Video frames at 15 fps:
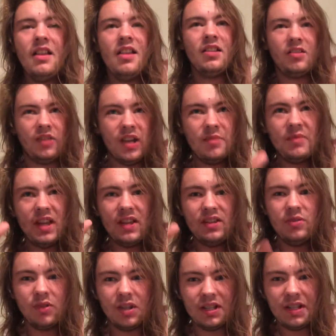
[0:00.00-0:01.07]
claimed that
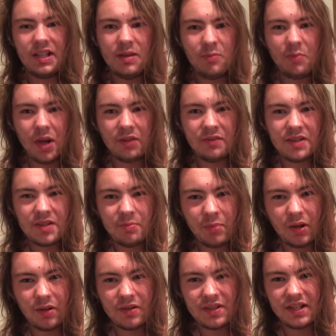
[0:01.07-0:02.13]
you were going to get better as a
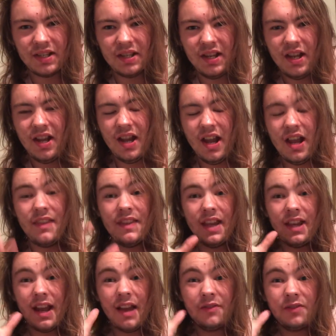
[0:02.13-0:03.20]
person, and
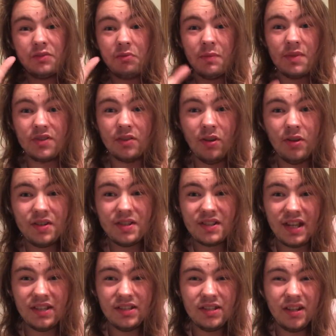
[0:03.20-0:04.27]
then after it was all
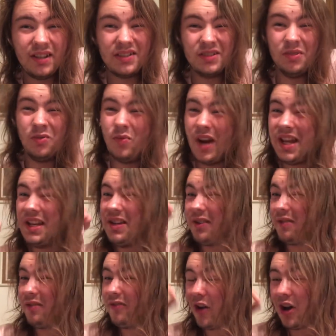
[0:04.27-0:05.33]
said and done, waited a
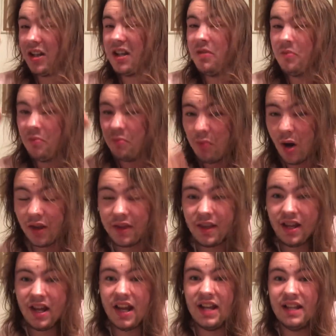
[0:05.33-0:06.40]
fucking month
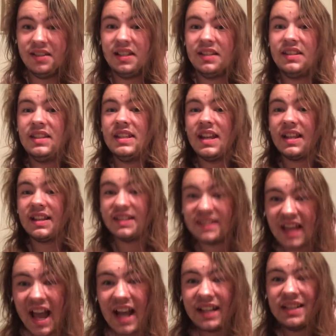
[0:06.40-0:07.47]
and did the
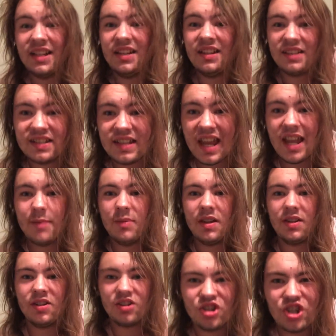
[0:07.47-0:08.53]
exact same
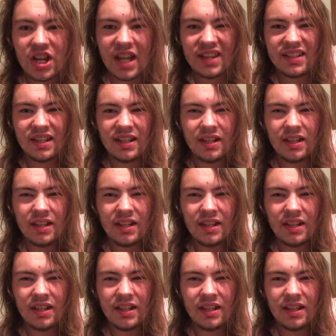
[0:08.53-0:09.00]
shit.